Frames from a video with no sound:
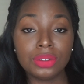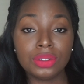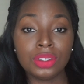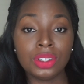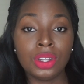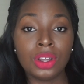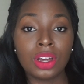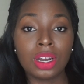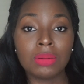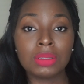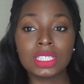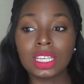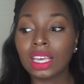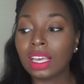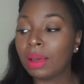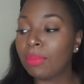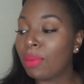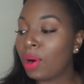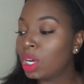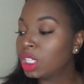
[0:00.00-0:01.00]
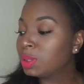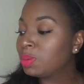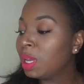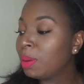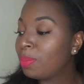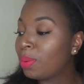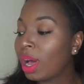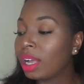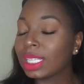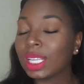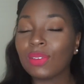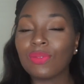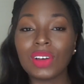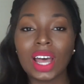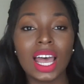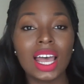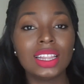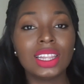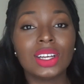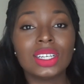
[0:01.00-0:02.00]
You know what I'm saying? Most people have to
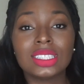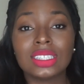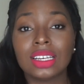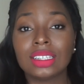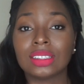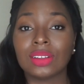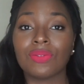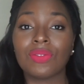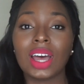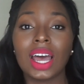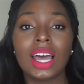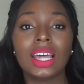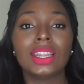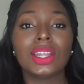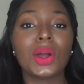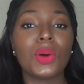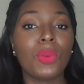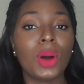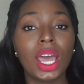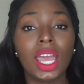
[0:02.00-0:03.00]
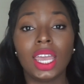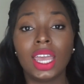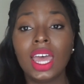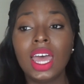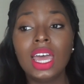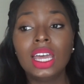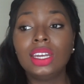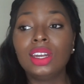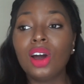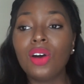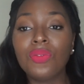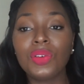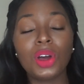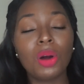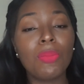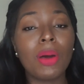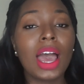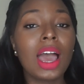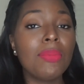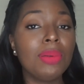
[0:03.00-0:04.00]
find themselves and find their way. Don't
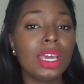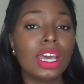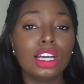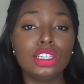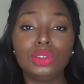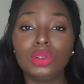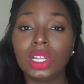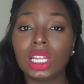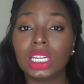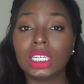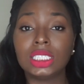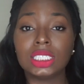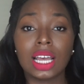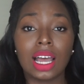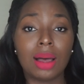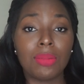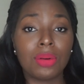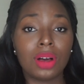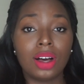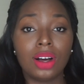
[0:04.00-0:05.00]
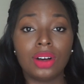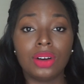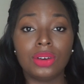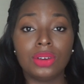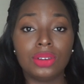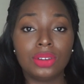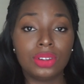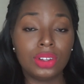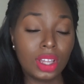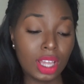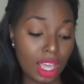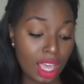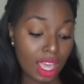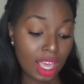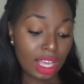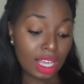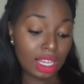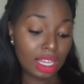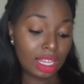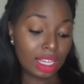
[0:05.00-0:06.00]
feel bad because you let a job go.
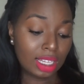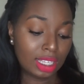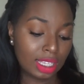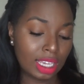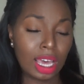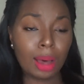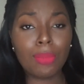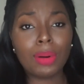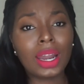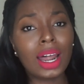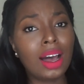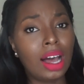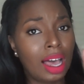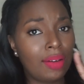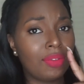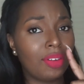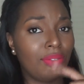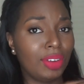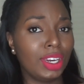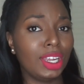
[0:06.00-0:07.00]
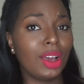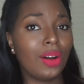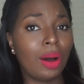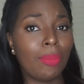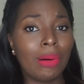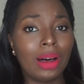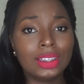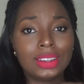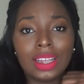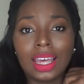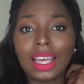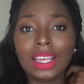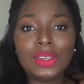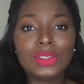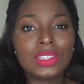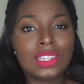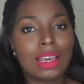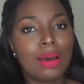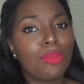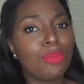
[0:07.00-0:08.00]
Yeah, but I'll have a video about that.
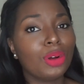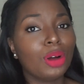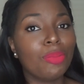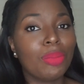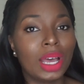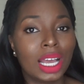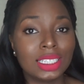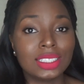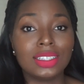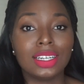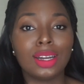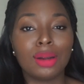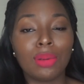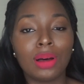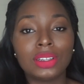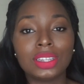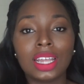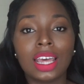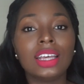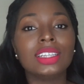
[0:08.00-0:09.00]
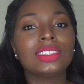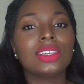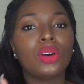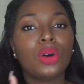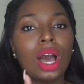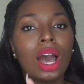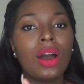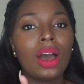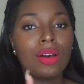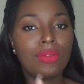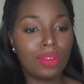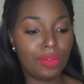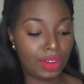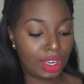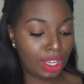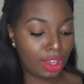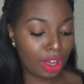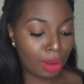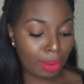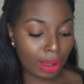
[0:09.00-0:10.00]
You see, I'm real passionate about that. So I'll have a
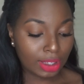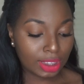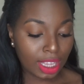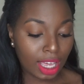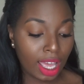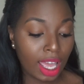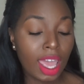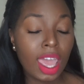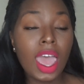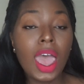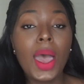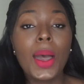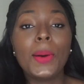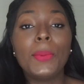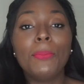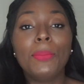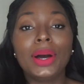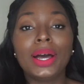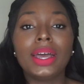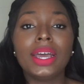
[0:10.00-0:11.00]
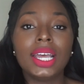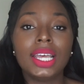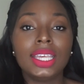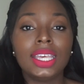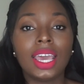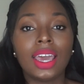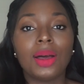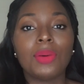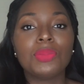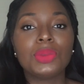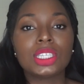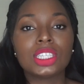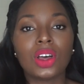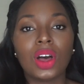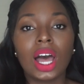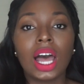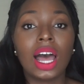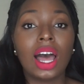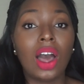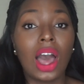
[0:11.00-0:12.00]
video about that. But yeah, so
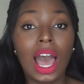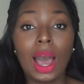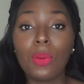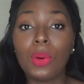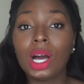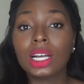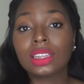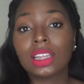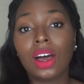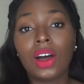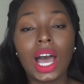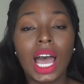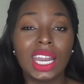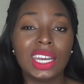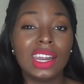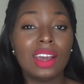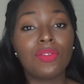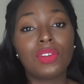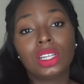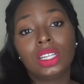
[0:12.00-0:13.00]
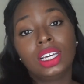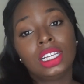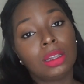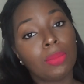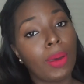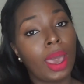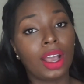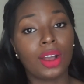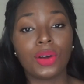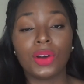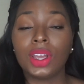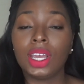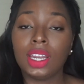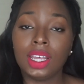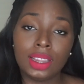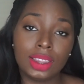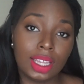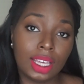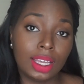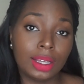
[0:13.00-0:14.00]
I, I walked out. I never looked back or
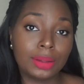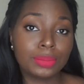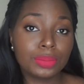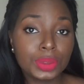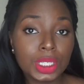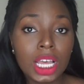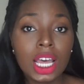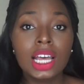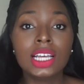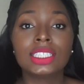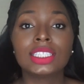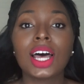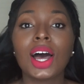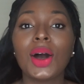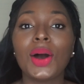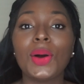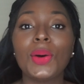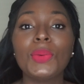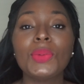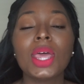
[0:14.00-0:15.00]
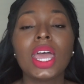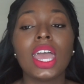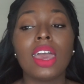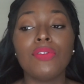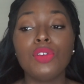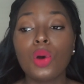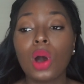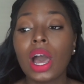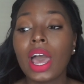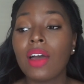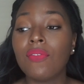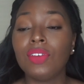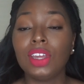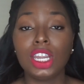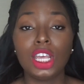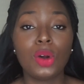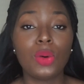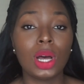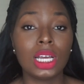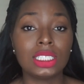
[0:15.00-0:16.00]
anything. So if you all have
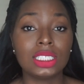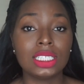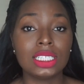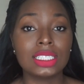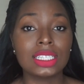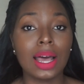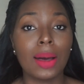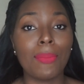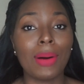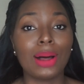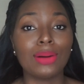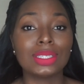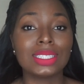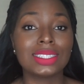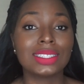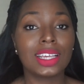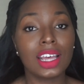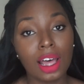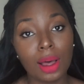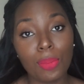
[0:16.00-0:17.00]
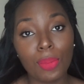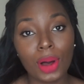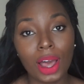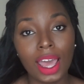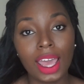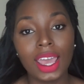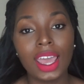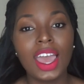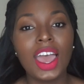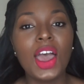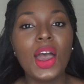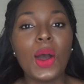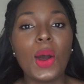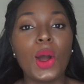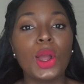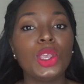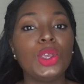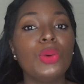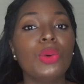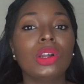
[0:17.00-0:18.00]
any questions about Subway
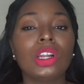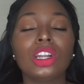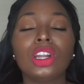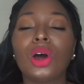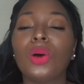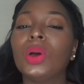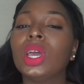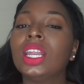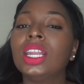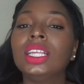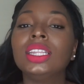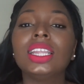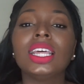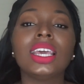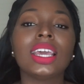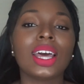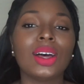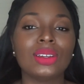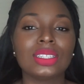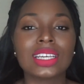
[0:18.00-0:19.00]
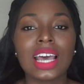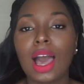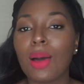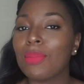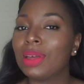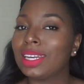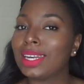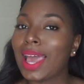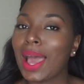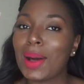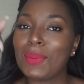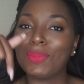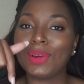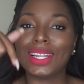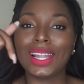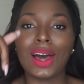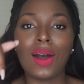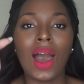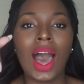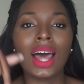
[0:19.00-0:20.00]
or you want to know anything else, comment down
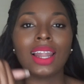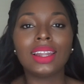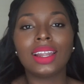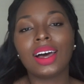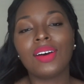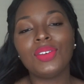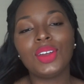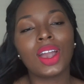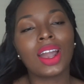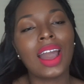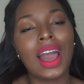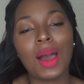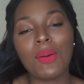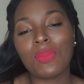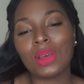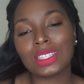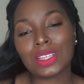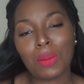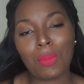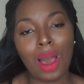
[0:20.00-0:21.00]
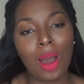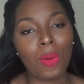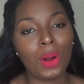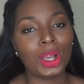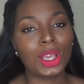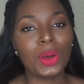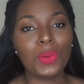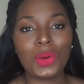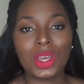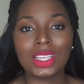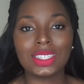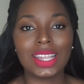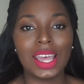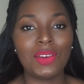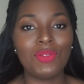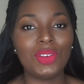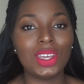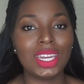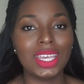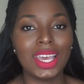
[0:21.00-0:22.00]
below. I love your comments on my Working
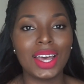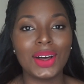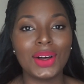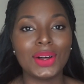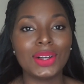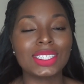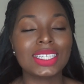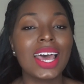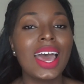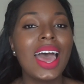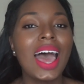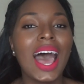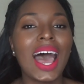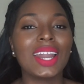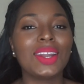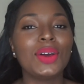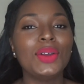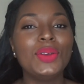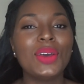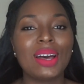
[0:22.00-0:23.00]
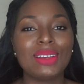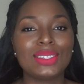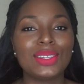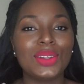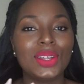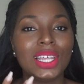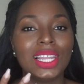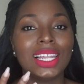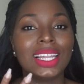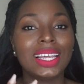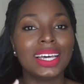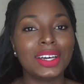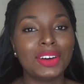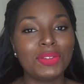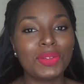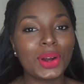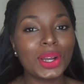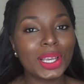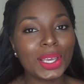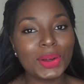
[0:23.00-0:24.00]
Wednesday videos. I know you absolutely
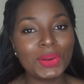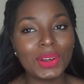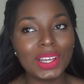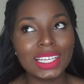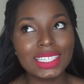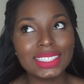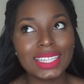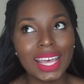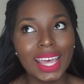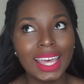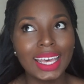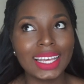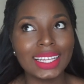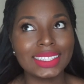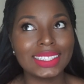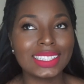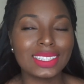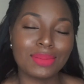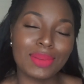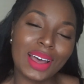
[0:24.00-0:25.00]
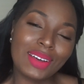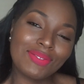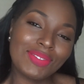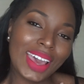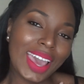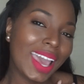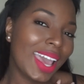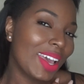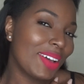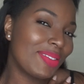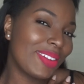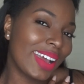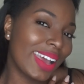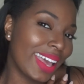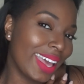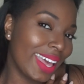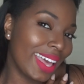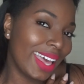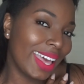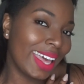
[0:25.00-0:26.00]
love Working Wednesday because it's my
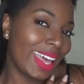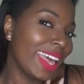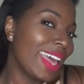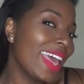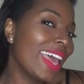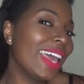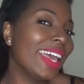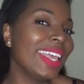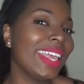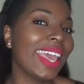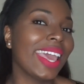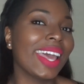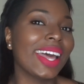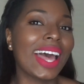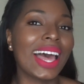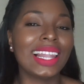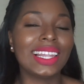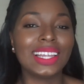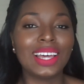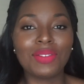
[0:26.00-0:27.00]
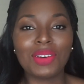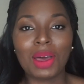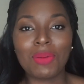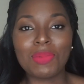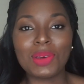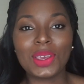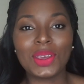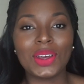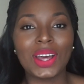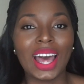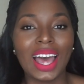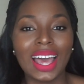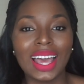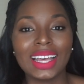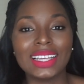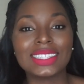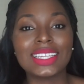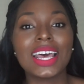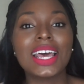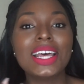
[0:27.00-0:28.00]
favorite. Yeah, I love helping you
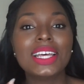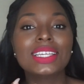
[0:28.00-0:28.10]
guys.